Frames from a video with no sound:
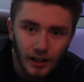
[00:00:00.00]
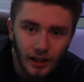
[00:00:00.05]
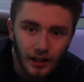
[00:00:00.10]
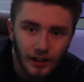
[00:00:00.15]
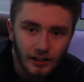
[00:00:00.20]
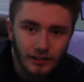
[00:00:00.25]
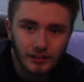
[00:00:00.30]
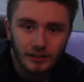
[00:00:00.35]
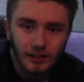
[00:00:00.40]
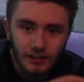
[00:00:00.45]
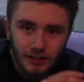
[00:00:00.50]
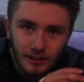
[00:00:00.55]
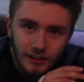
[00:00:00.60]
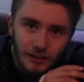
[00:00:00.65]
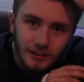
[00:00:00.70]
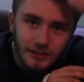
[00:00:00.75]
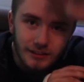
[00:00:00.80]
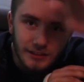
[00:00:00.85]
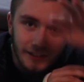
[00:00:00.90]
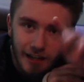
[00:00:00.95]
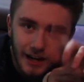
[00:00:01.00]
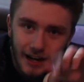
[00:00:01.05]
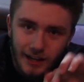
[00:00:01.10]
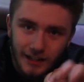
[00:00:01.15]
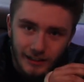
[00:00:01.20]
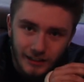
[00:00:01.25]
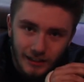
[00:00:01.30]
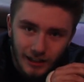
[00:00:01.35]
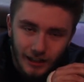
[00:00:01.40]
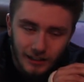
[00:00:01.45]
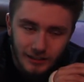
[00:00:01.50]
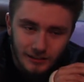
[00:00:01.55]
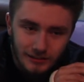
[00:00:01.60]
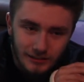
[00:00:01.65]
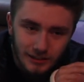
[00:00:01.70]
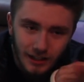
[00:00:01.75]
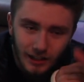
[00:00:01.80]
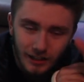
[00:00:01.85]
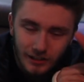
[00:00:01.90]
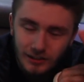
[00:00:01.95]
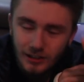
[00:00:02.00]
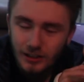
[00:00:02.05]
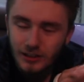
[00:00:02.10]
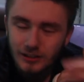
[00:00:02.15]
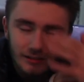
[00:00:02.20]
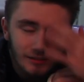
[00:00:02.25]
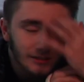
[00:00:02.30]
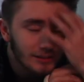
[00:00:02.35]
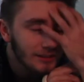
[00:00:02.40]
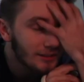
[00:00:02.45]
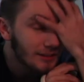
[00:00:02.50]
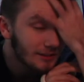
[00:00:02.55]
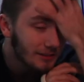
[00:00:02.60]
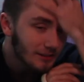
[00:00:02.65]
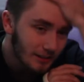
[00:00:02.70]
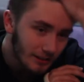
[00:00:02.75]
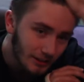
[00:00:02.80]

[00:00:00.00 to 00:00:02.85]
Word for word: and like the scanning lines that it does